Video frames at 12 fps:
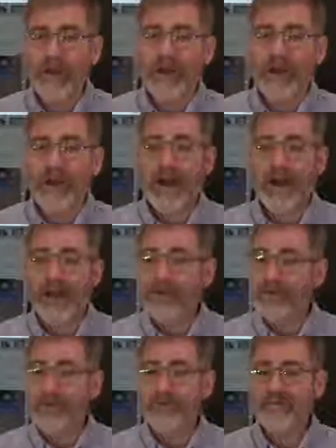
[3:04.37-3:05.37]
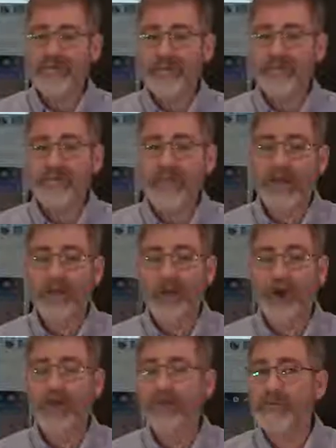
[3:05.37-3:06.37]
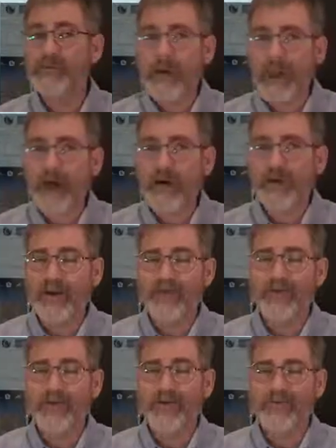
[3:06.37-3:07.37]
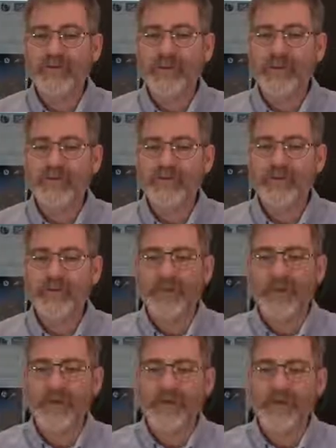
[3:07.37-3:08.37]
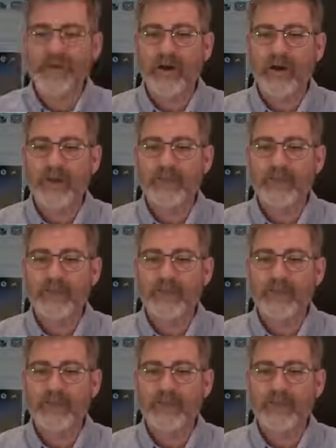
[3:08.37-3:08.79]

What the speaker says: It doesn't seem to be a large amount of military from the Iranian Guard